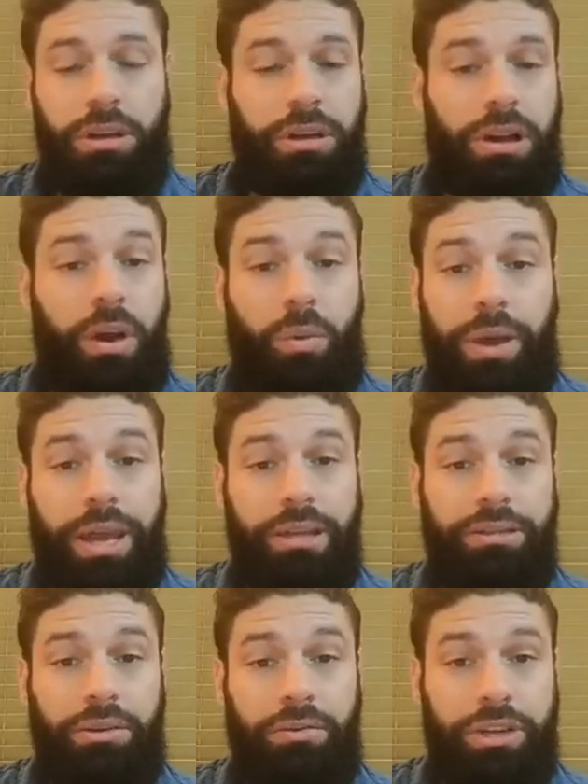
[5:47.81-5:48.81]
awareness
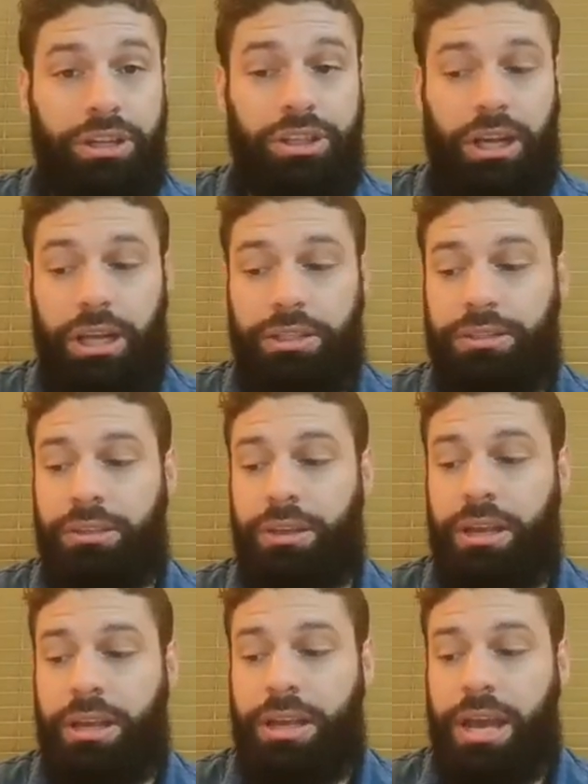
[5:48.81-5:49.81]
and reach ads,
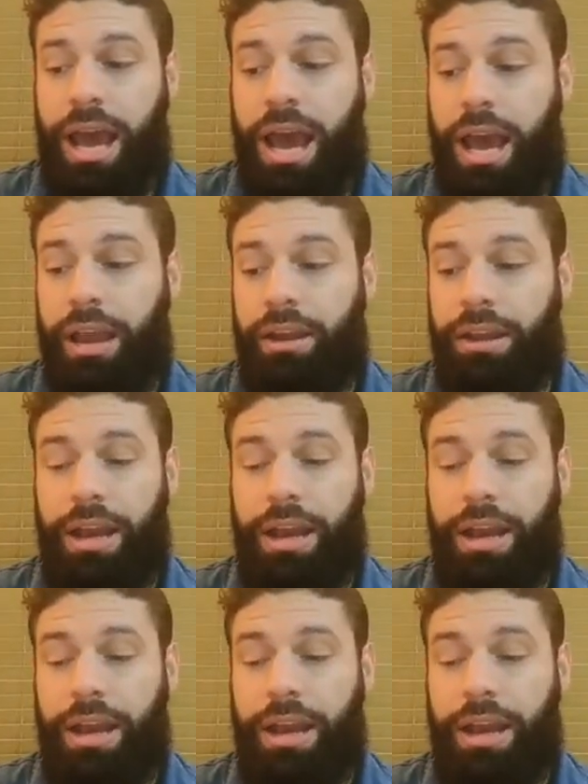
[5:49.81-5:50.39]
and